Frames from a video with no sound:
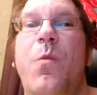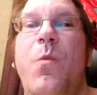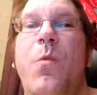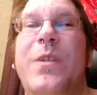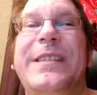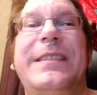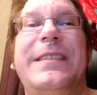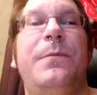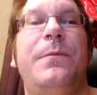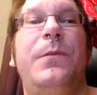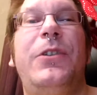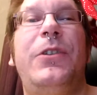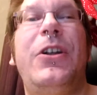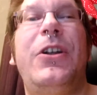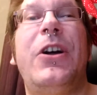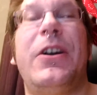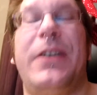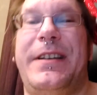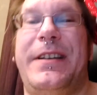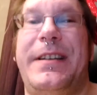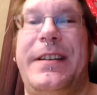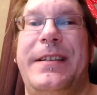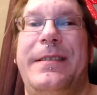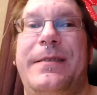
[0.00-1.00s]
with some
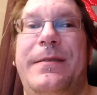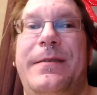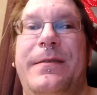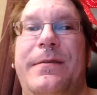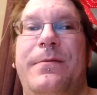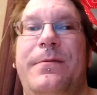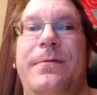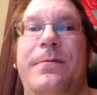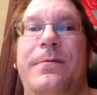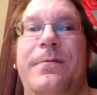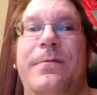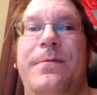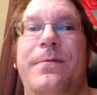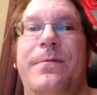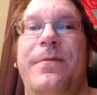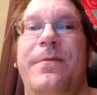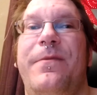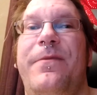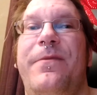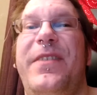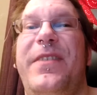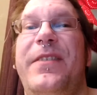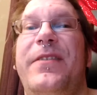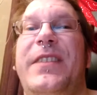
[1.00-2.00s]
luck,
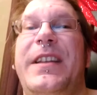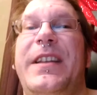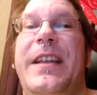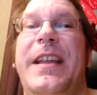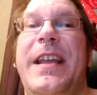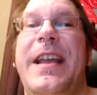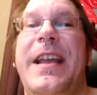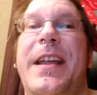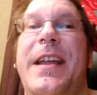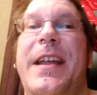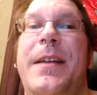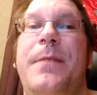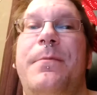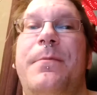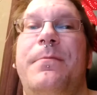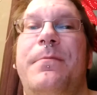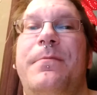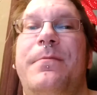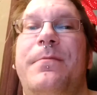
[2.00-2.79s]
50k